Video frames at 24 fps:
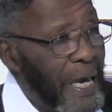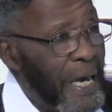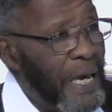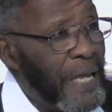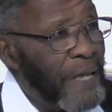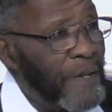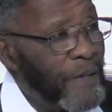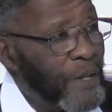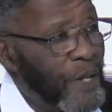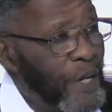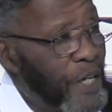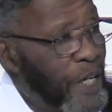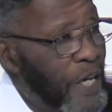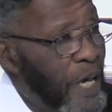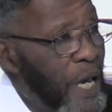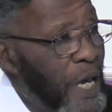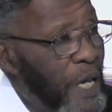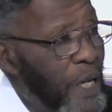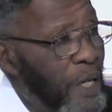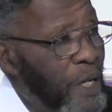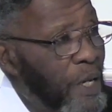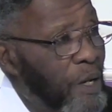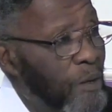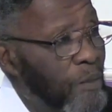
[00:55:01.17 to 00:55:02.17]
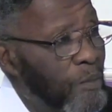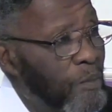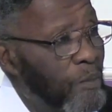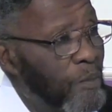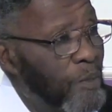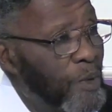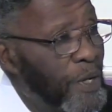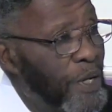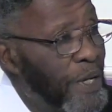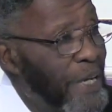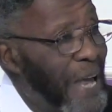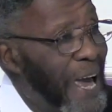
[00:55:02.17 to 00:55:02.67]
in the
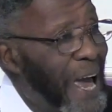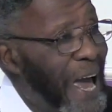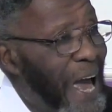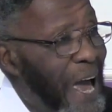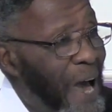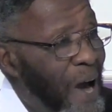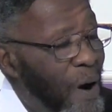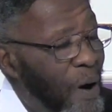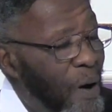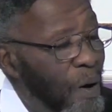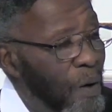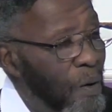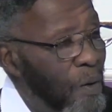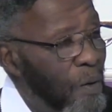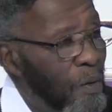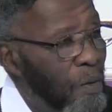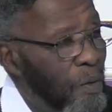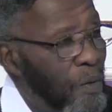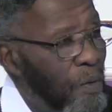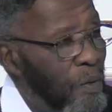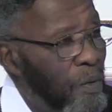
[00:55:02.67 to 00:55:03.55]
kingdom now,